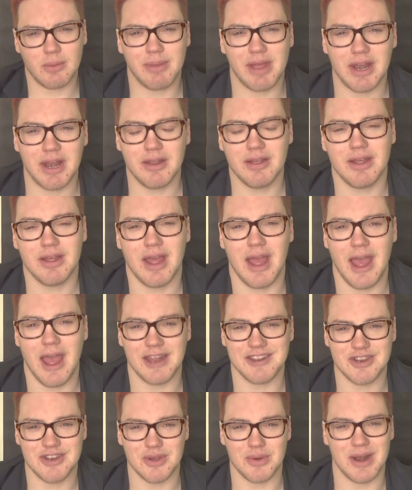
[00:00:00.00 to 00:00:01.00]
bit
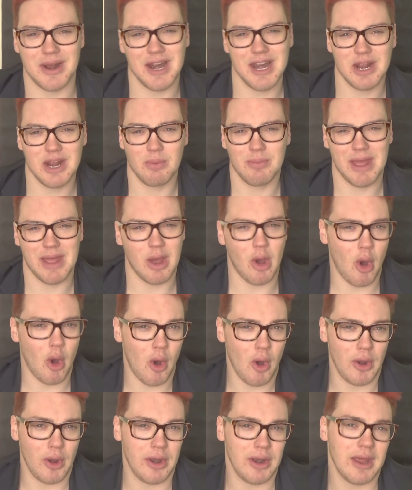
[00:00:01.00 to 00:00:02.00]
and do a little bit
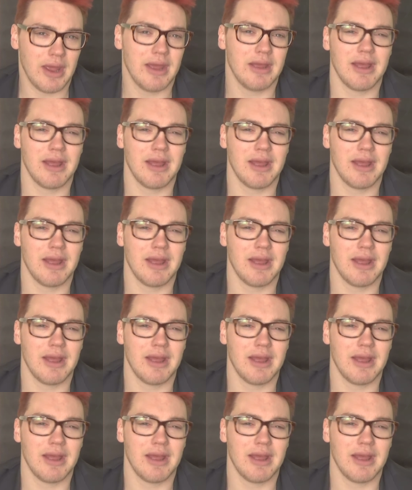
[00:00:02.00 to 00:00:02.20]
on